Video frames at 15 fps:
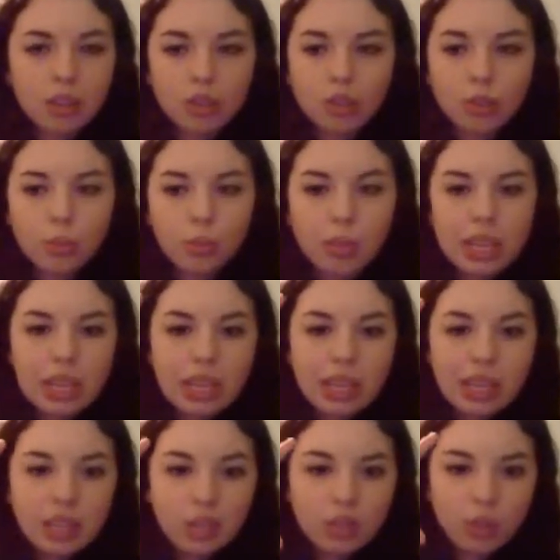to be
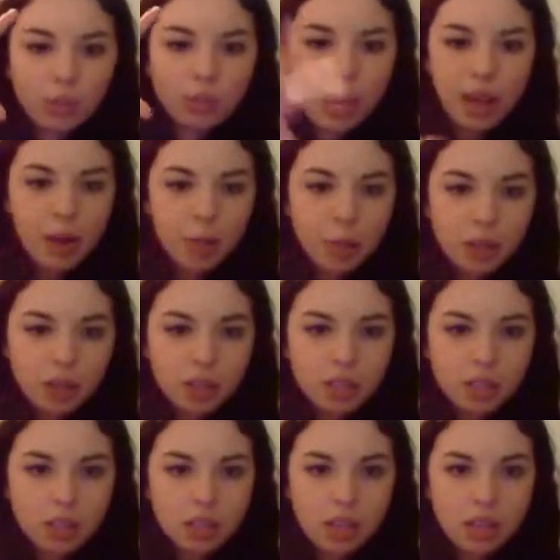into that
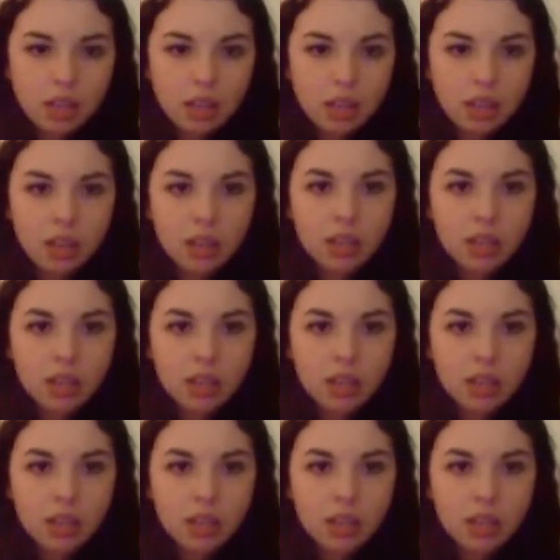person's head,